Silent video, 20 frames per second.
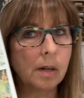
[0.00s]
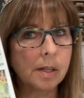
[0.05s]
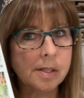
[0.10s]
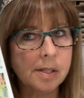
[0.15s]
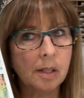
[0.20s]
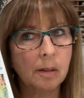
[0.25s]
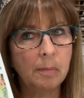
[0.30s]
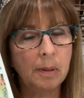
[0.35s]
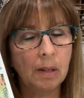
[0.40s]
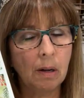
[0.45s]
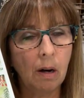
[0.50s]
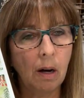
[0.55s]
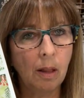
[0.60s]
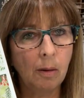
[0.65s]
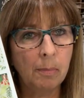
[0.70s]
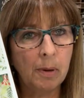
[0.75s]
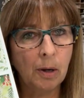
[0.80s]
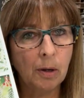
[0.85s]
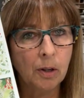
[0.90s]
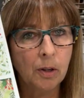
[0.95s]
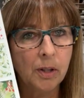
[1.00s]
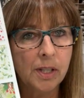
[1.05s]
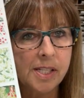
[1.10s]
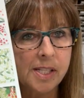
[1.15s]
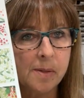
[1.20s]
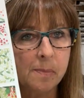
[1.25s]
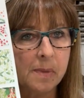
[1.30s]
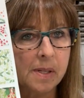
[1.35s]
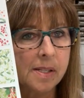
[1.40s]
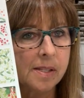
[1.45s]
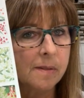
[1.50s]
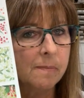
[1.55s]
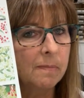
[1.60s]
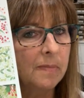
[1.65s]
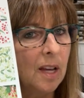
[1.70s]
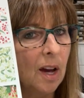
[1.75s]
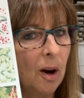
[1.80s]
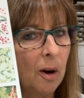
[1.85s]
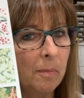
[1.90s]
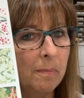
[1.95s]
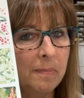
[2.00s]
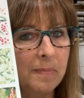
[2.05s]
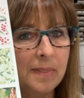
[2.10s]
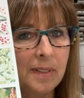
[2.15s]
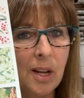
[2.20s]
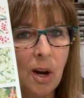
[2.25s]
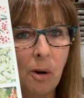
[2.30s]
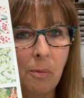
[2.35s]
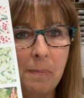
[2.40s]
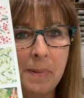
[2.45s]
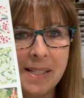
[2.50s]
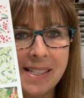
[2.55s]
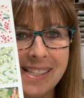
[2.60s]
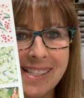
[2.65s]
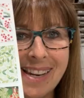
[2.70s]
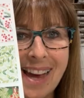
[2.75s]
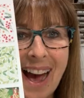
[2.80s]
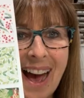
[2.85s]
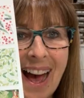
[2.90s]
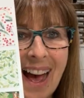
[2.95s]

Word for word: oh, it's going to be all about Christmas. Nope, nope, it's